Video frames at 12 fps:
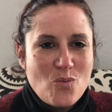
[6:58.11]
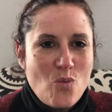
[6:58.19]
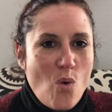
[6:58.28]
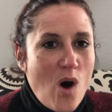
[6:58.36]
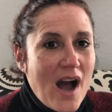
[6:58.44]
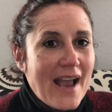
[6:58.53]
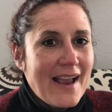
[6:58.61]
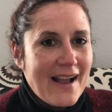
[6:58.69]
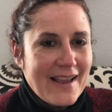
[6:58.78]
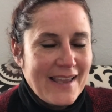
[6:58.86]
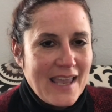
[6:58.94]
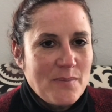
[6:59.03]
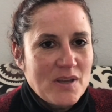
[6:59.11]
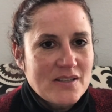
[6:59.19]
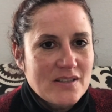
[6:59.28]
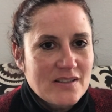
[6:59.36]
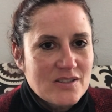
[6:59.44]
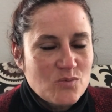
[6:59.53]
why I came
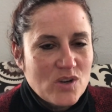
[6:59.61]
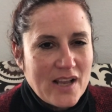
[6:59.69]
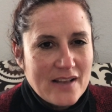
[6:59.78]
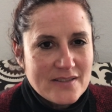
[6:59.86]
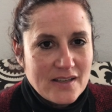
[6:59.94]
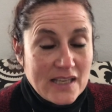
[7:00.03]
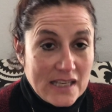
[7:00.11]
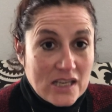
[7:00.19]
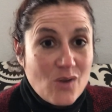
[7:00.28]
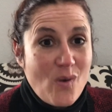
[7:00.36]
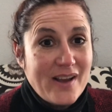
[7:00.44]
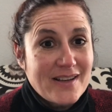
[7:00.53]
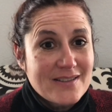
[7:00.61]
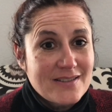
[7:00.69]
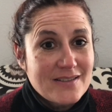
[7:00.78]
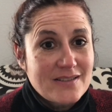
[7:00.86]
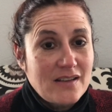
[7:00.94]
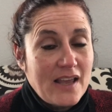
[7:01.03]
into this work as an equine
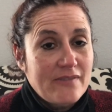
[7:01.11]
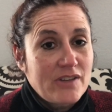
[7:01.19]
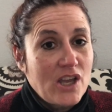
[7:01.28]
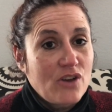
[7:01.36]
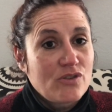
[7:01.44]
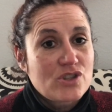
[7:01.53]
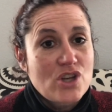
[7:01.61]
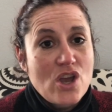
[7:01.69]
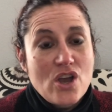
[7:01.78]
assisted life coach,